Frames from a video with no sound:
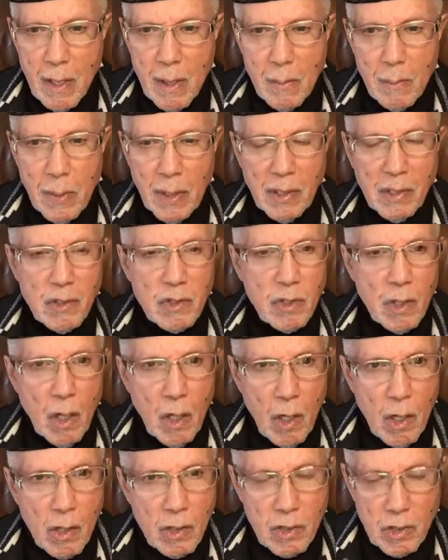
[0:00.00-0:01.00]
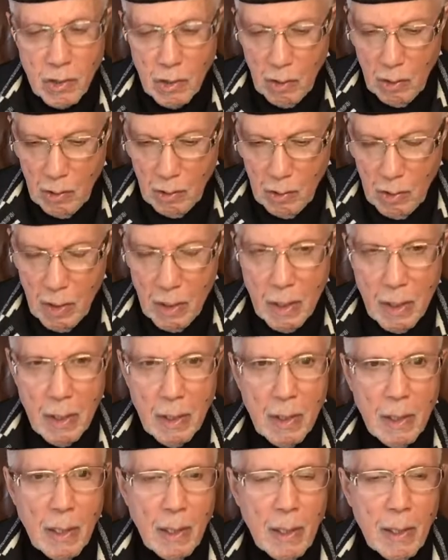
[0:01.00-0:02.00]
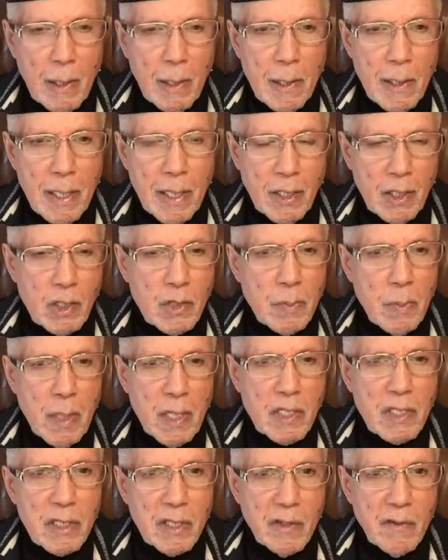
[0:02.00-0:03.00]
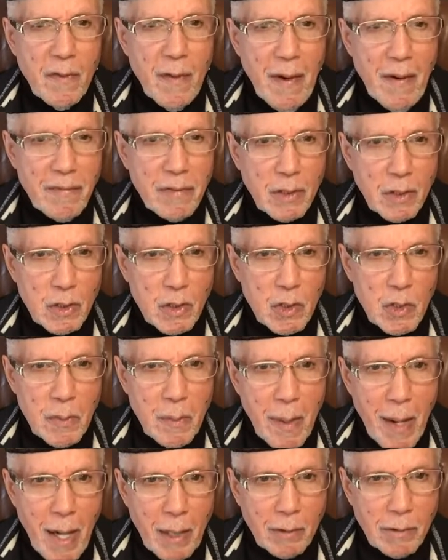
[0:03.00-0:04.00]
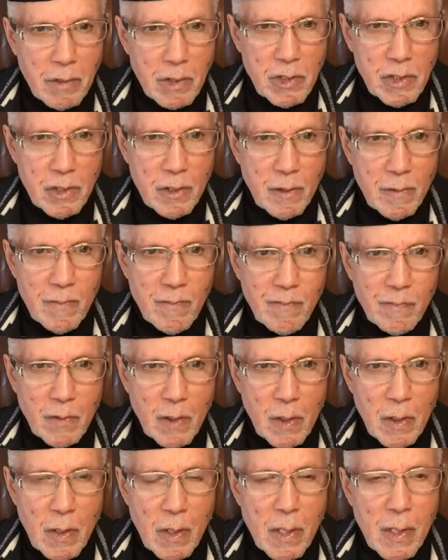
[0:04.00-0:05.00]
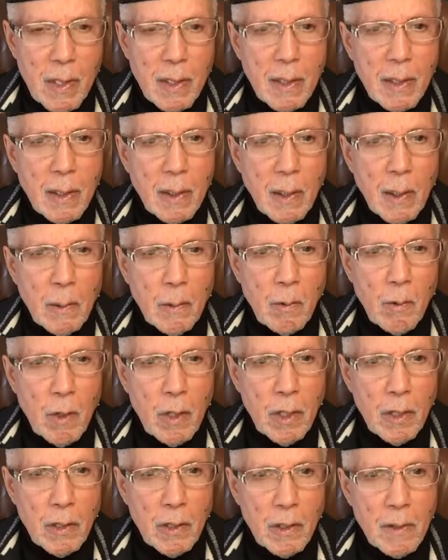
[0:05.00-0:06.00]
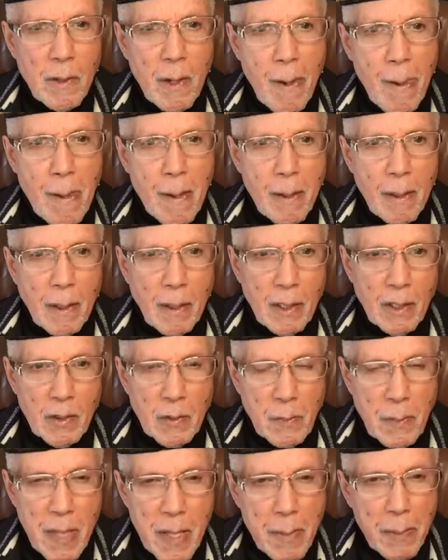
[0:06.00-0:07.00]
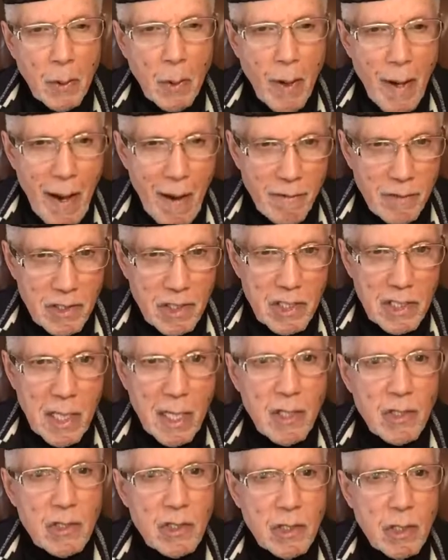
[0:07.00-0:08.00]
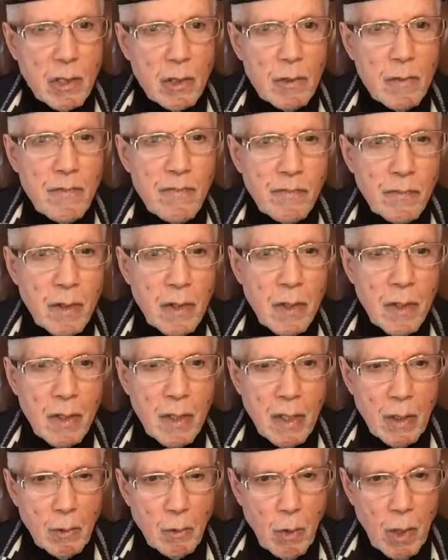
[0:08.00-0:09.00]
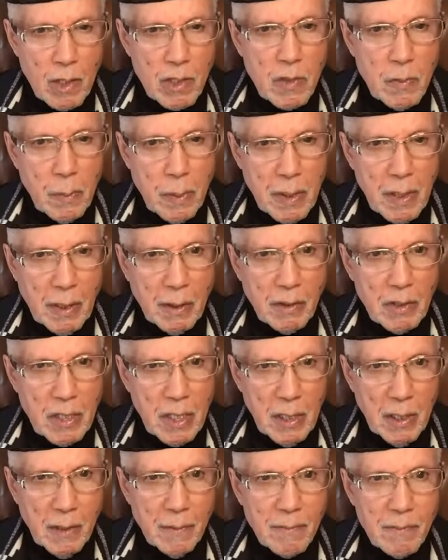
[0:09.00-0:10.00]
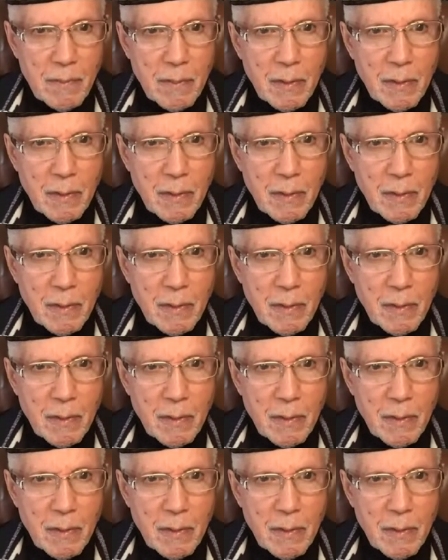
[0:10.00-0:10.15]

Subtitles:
but it's also an expression of African democracy, where the people have a say-so in what's being done.